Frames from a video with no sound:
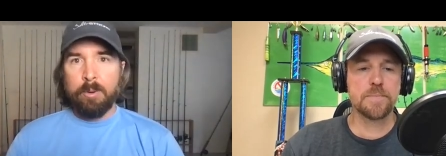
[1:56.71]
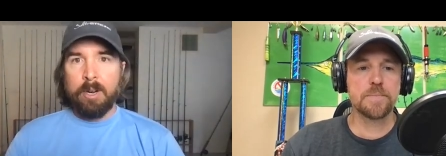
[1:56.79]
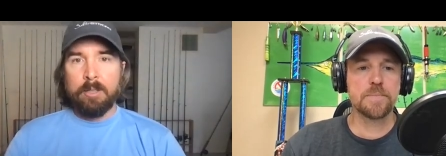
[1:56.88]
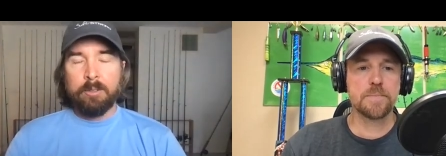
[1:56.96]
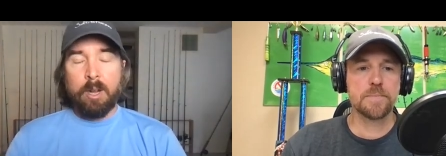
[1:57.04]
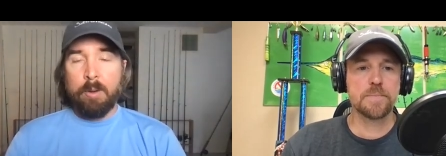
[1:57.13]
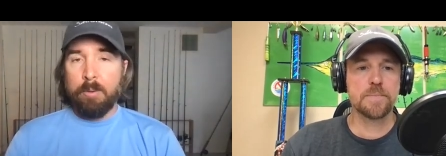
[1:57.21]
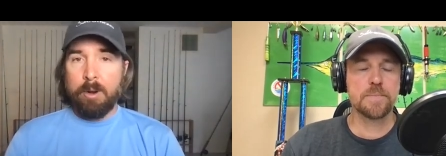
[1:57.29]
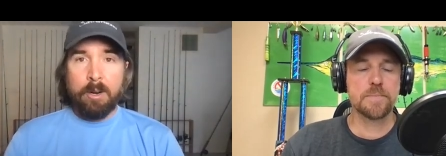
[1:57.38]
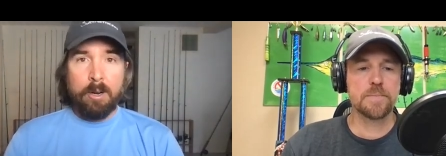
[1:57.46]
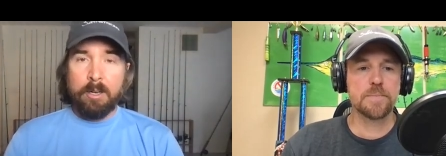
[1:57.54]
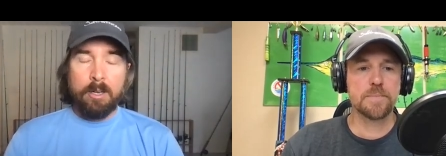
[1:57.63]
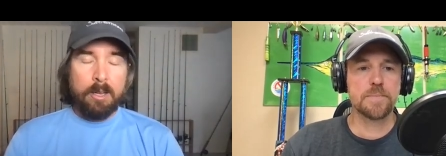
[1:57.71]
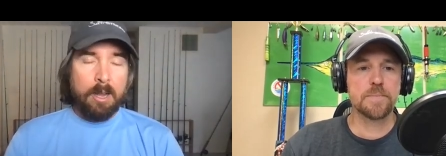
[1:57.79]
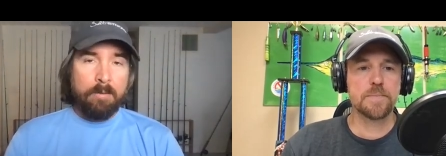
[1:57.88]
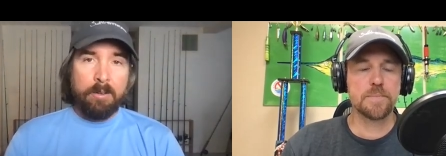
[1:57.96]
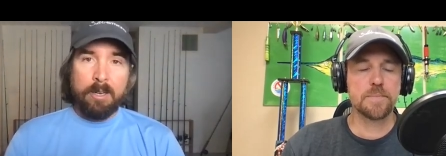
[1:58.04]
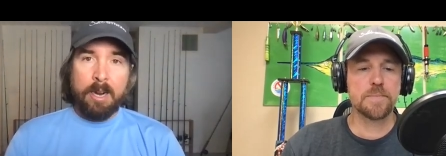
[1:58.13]
Speaker 1: Whereas saltwater,
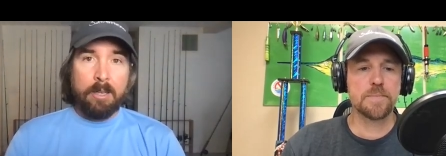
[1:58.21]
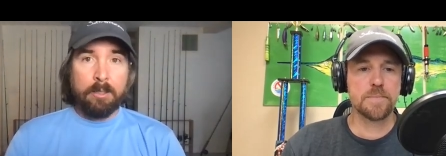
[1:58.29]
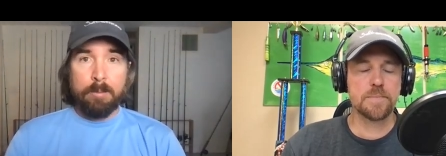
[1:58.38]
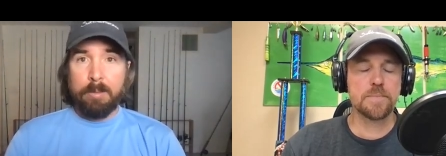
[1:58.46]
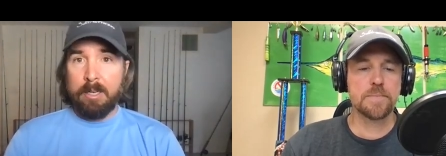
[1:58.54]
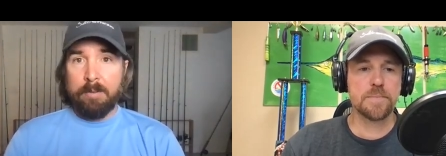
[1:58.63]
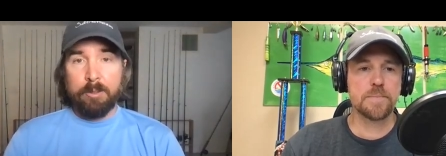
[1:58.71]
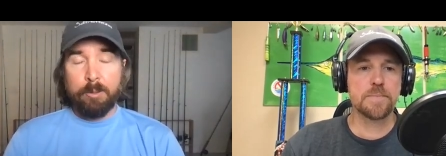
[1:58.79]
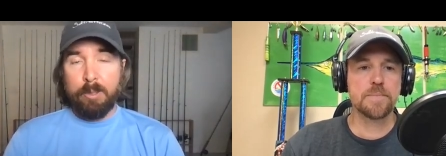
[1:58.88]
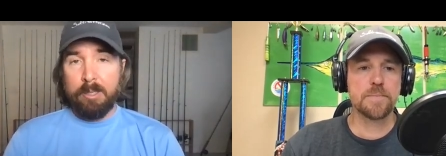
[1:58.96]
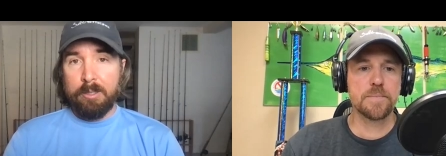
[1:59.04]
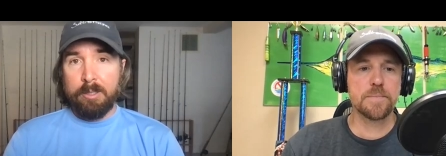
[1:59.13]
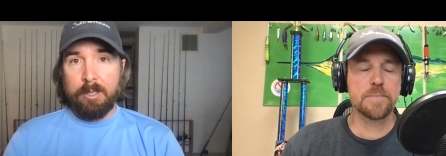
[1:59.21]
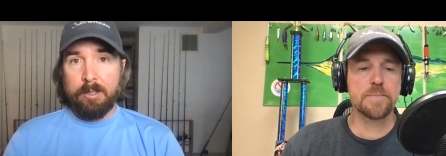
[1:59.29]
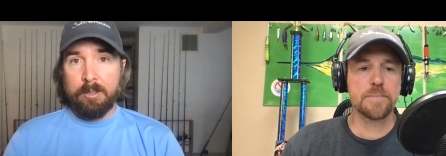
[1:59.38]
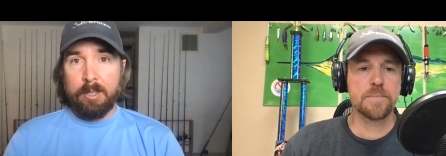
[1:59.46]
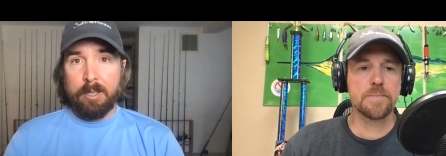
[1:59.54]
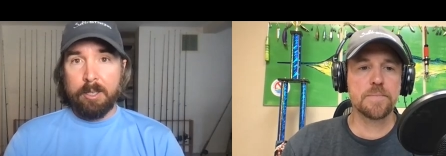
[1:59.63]
every cast can be a different
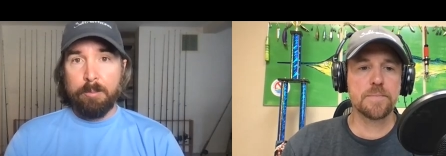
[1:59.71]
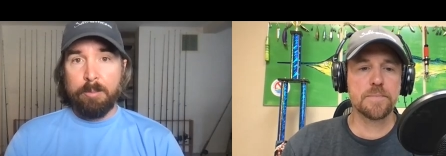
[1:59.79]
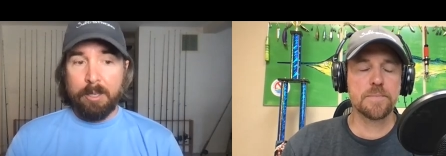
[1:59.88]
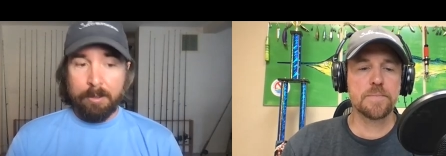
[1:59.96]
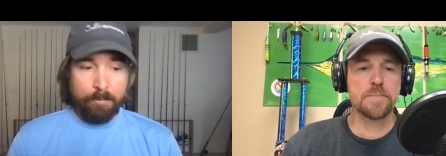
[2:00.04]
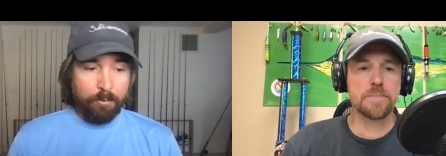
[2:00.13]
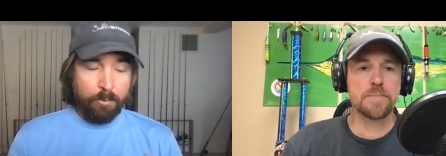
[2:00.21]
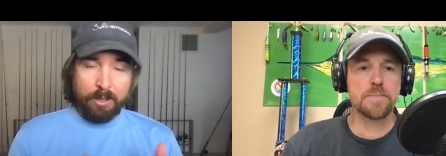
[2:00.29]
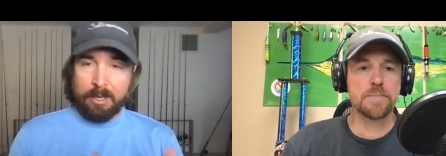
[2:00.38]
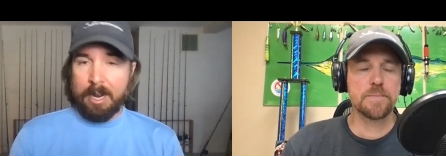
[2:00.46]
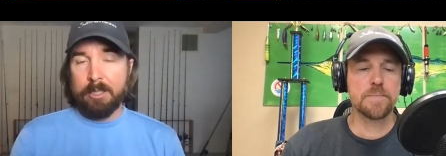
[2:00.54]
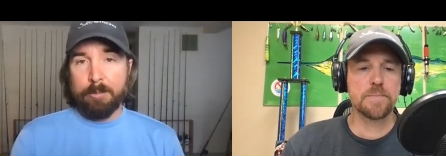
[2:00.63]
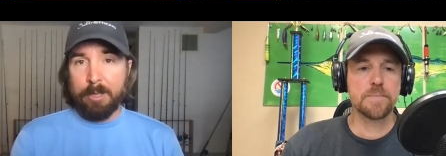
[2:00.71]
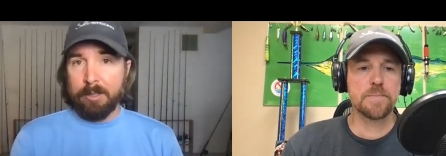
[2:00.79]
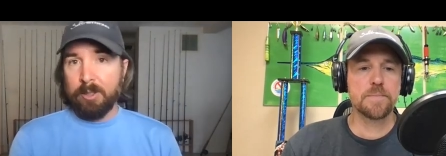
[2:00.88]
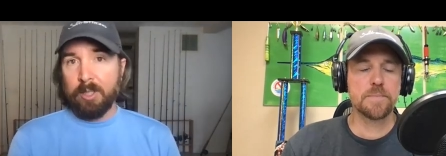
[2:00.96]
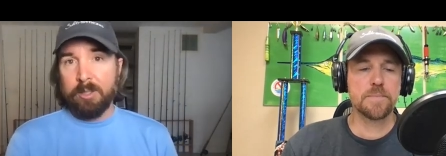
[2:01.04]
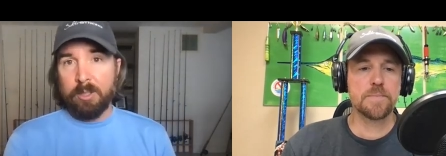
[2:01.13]
species, and it could be one cast could be a
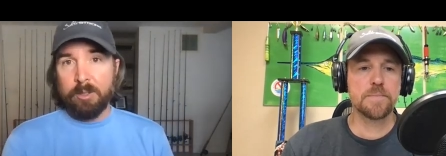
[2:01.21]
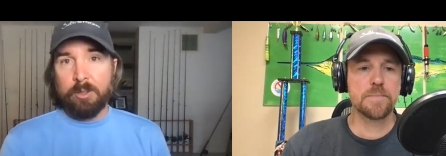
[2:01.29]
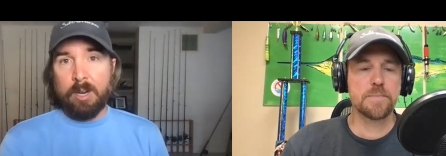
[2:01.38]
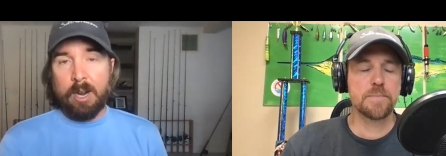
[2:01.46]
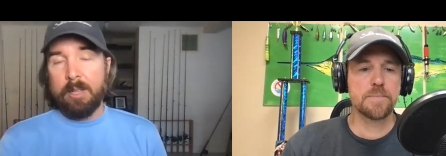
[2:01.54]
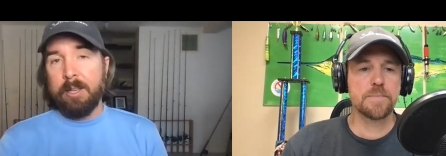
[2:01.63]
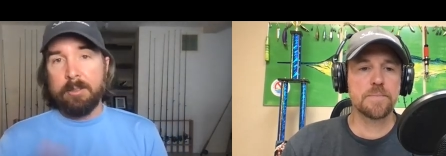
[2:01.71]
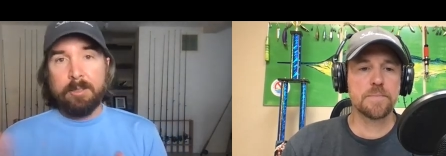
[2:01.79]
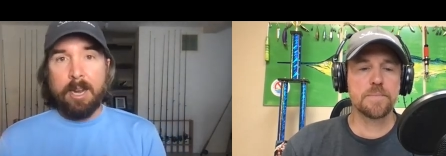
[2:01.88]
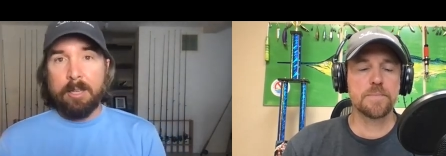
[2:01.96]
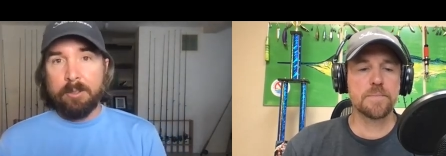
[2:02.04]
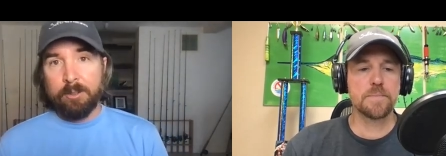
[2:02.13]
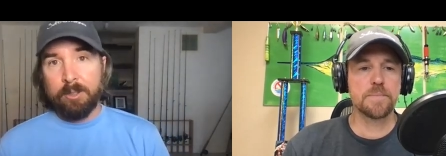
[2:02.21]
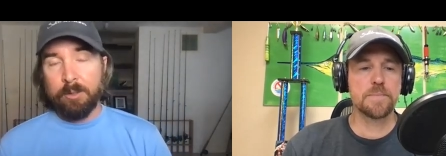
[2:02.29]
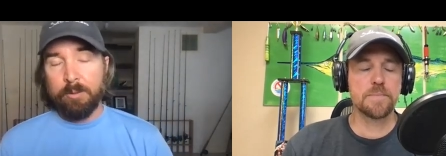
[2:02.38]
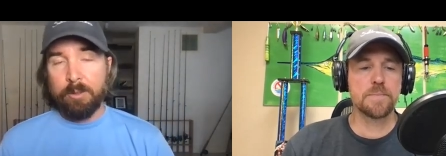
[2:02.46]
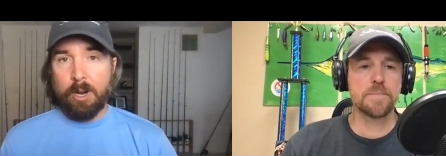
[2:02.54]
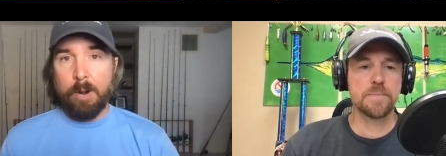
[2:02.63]
6-inch trout, and the next cast is
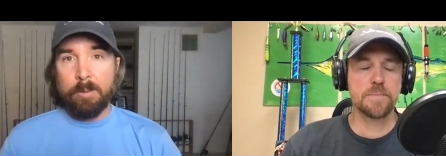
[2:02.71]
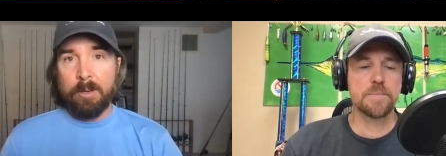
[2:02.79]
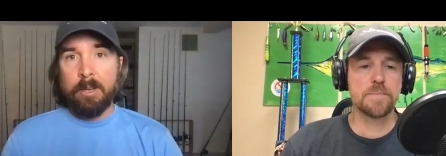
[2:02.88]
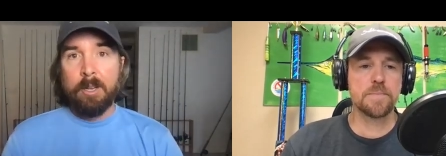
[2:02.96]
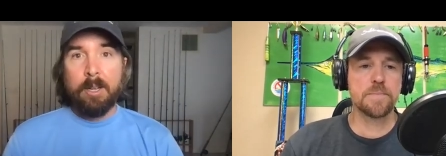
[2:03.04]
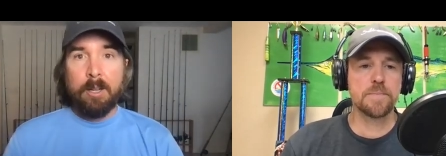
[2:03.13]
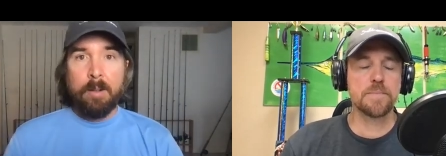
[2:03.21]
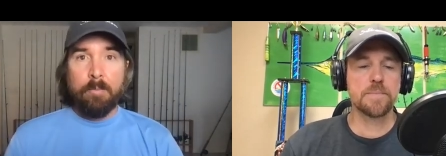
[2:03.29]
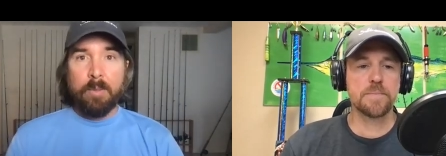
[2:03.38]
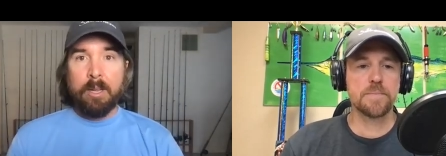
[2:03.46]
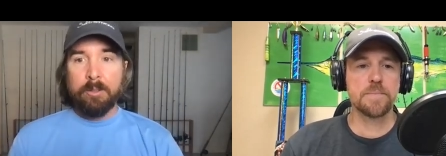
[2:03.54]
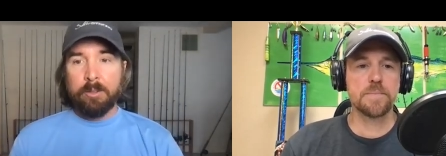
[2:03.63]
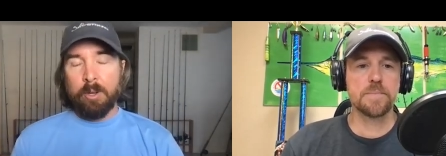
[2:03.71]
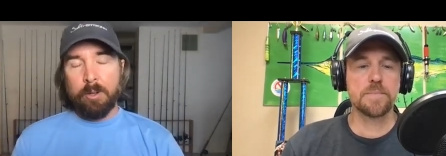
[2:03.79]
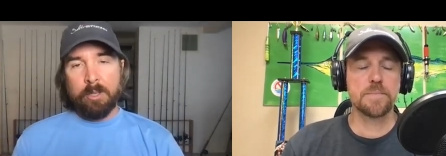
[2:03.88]
6-foot tarpon, and so